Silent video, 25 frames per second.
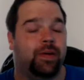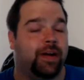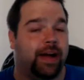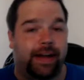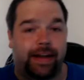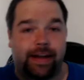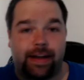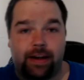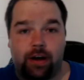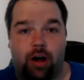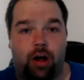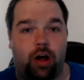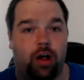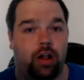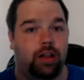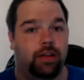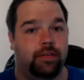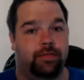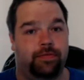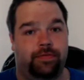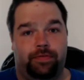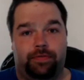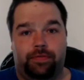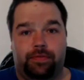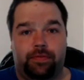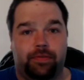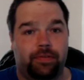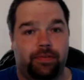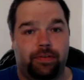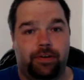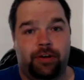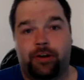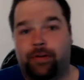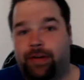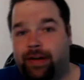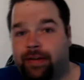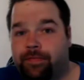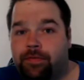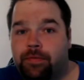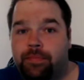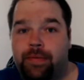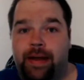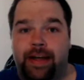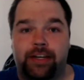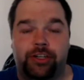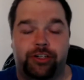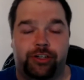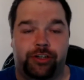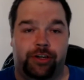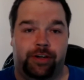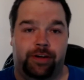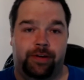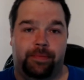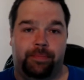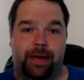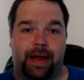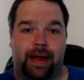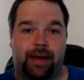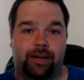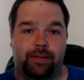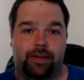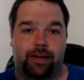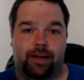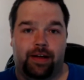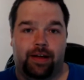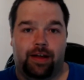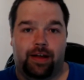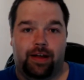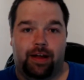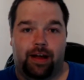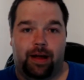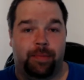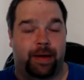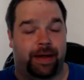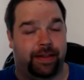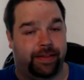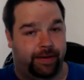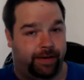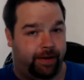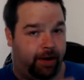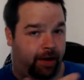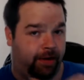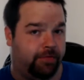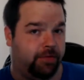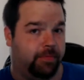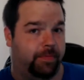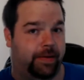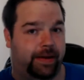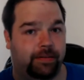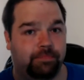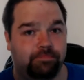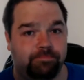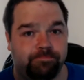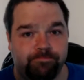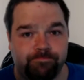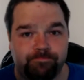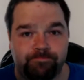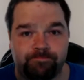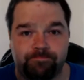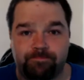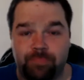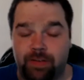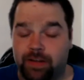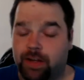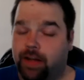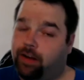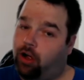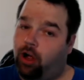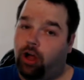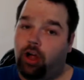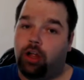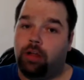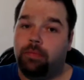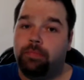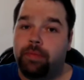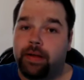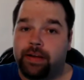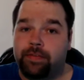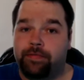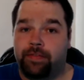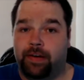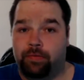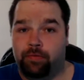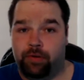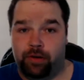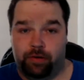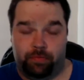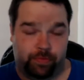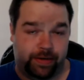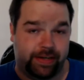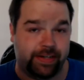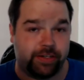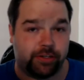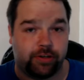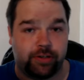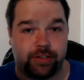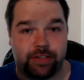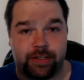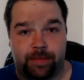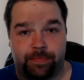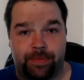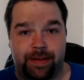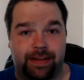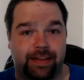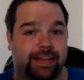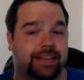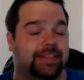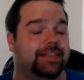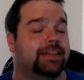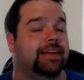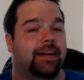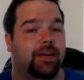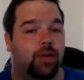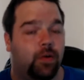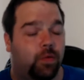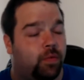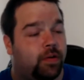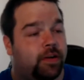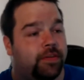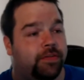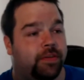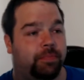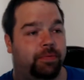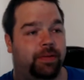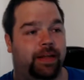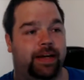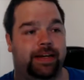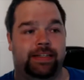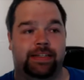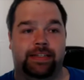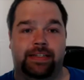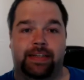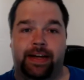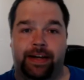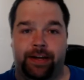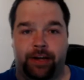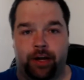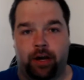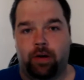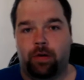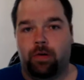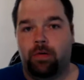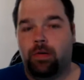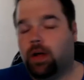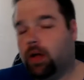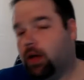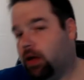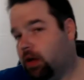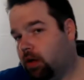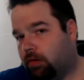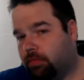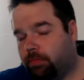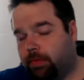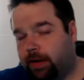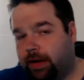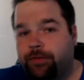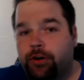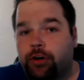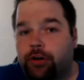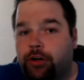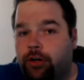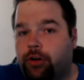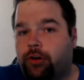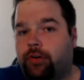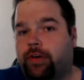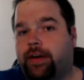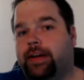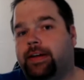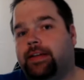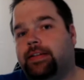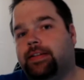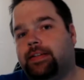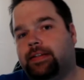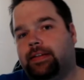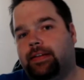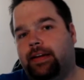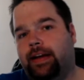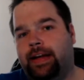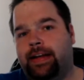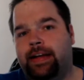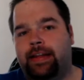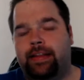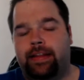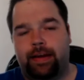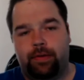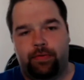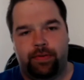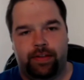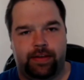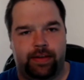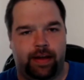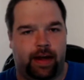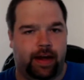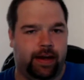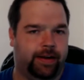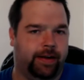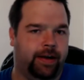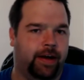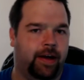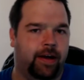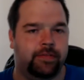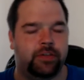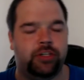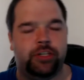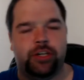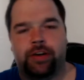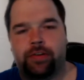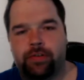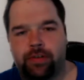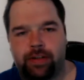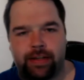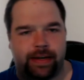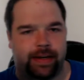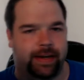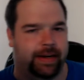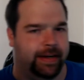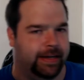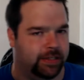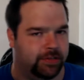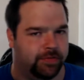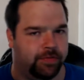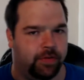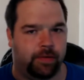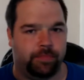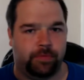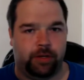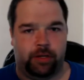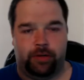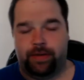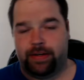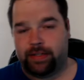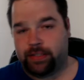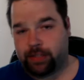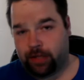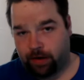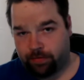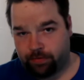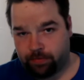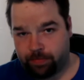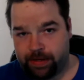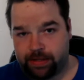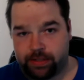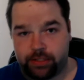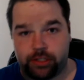I get all of, you know, information about the government, well, not all, but if I want to research something, that's one of the places I go. If you're curious, anything with .gov generally is from the U.S. government.